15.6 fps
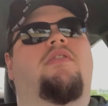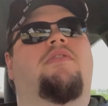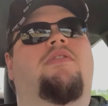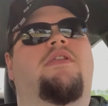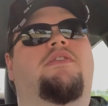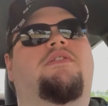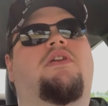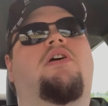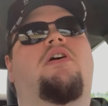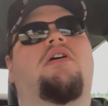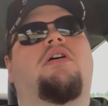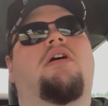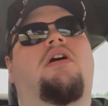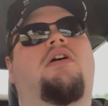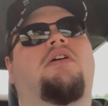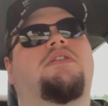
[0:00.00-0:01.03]
This
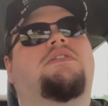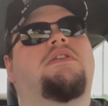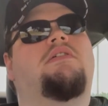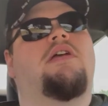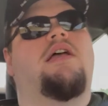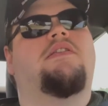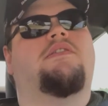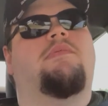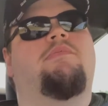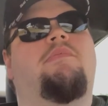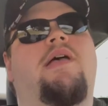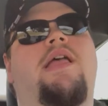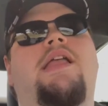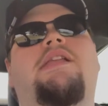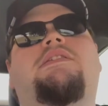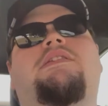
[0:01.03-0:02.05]
car also has
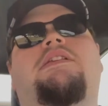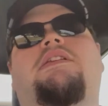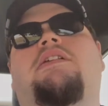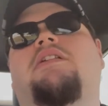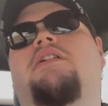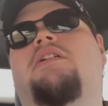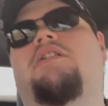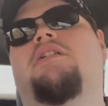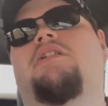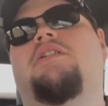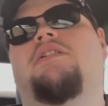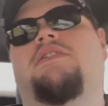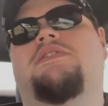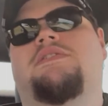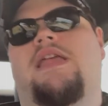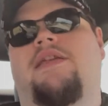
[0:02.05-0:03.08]

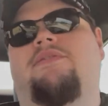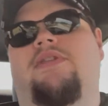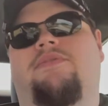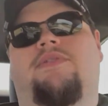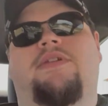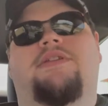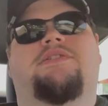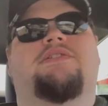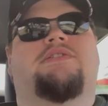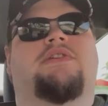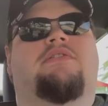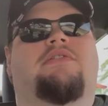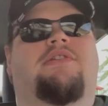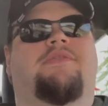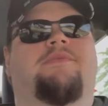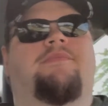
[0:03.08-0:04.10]
amazing safety features
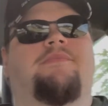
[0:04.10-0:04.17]
on it.